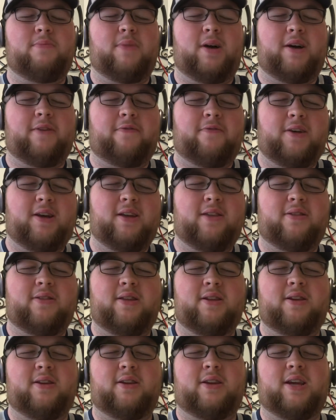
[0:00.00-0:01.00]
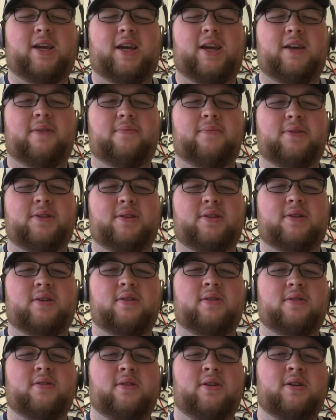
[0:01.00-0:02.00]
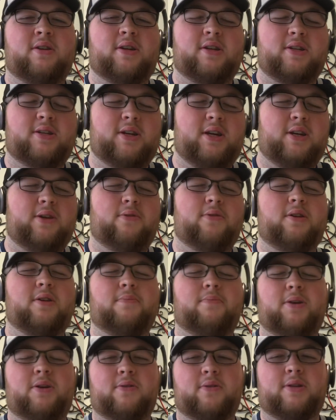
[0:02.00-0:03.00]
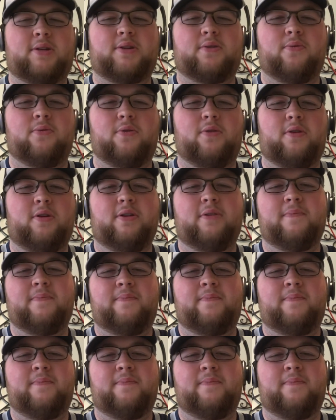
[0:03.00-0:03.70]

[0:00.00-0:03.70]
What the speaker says: faith in Cam is continuing to be restored,